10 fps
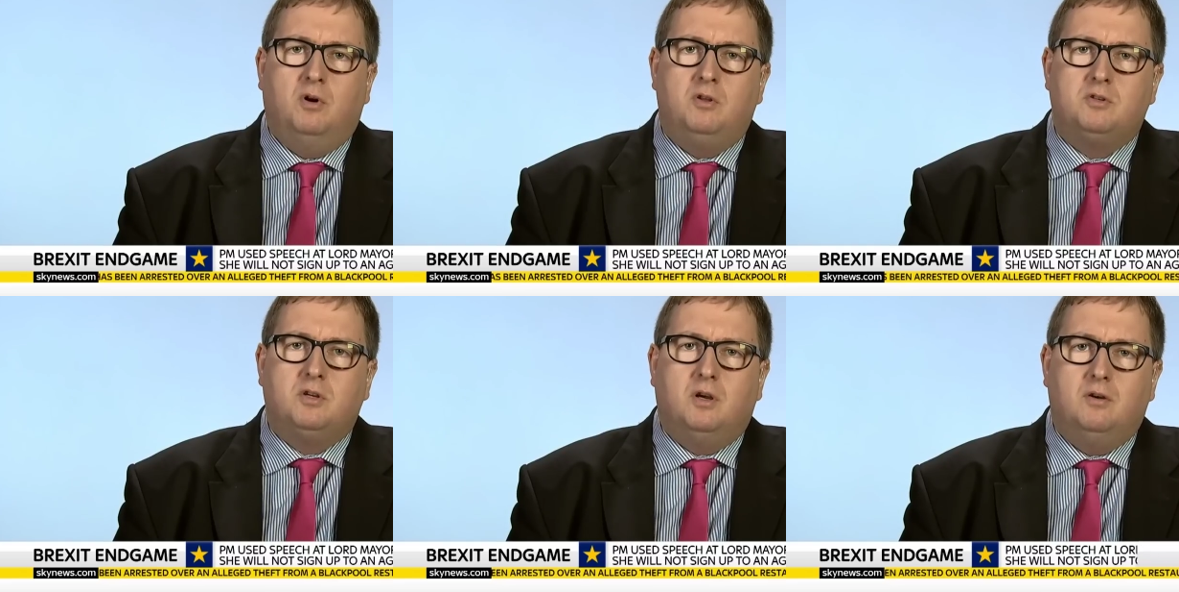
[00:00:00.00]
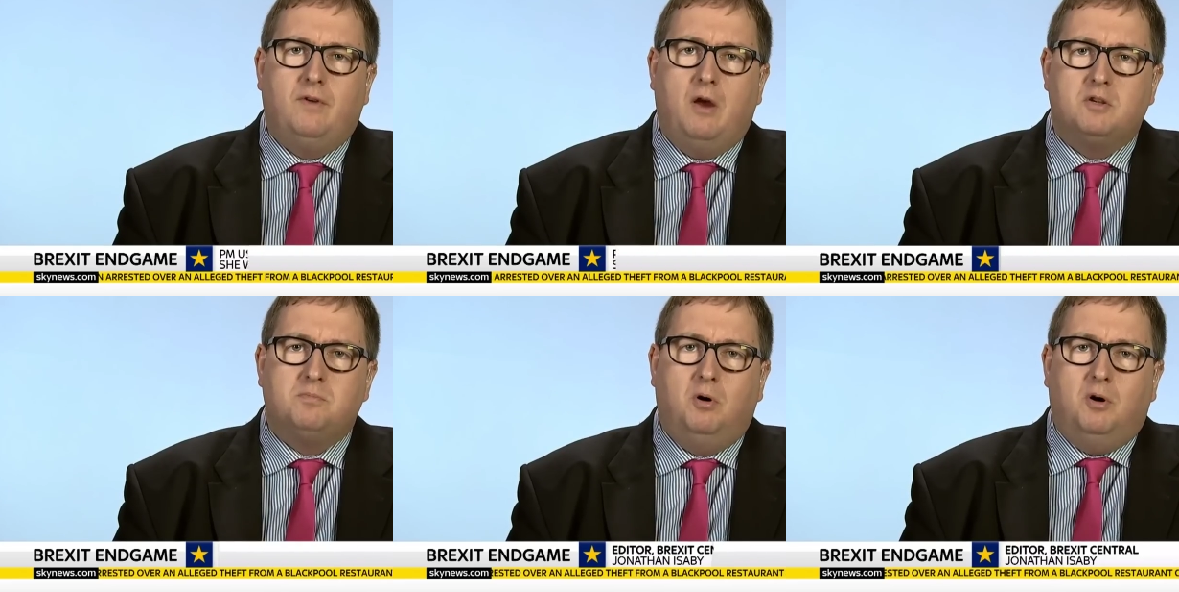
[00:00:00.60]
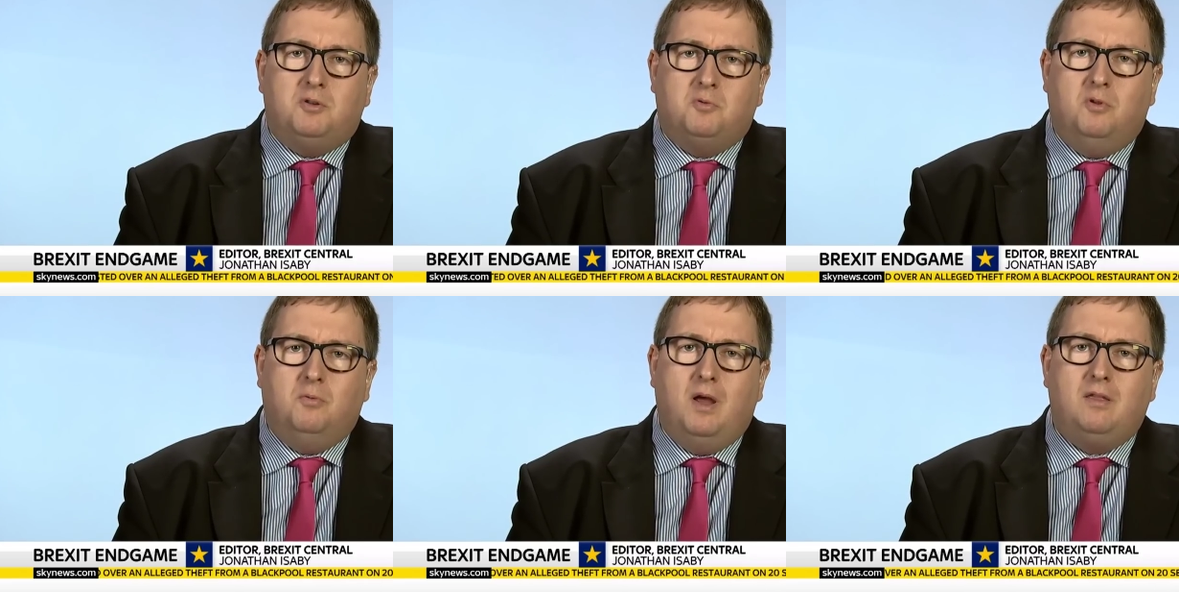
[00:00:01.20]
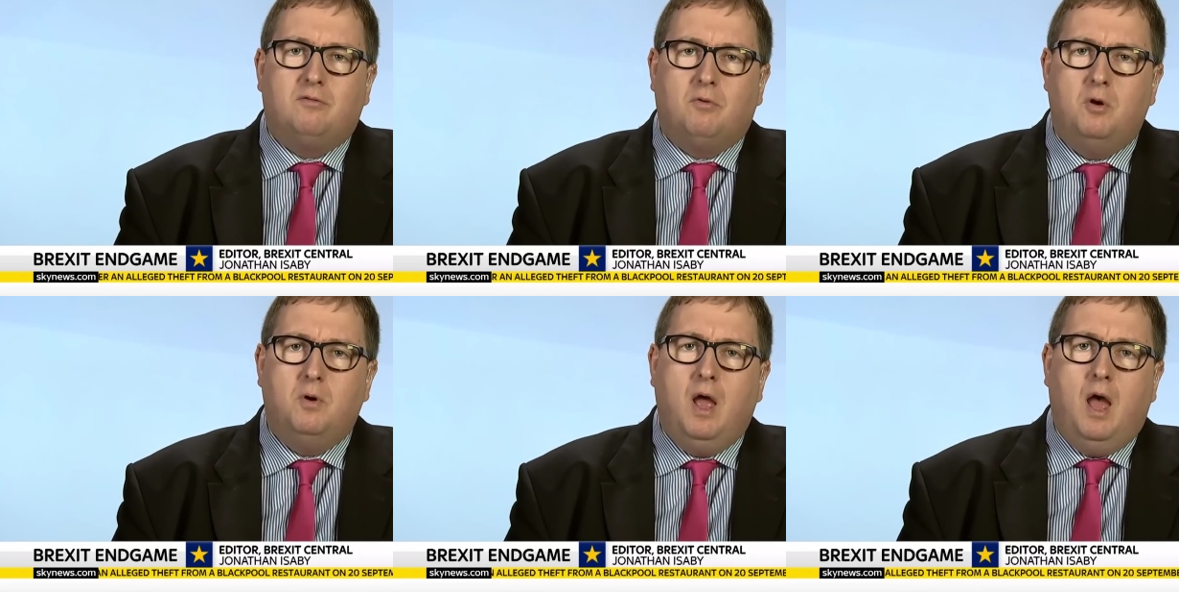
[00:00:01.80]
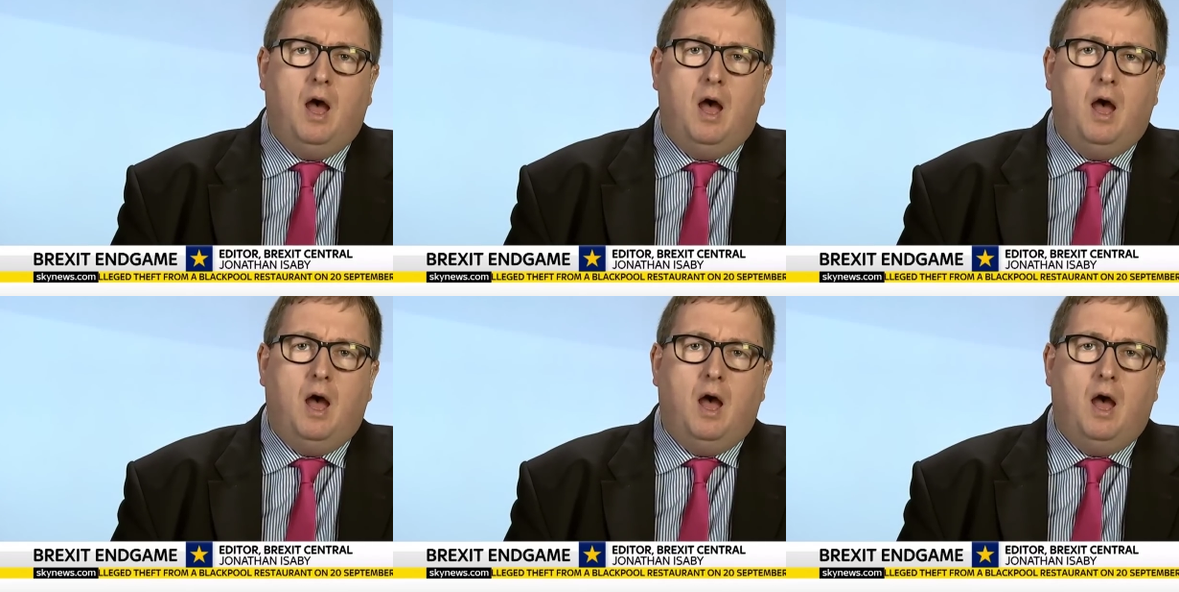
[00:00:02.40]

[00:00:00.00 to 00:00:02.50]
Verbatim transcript: points uh, at various points all the way through.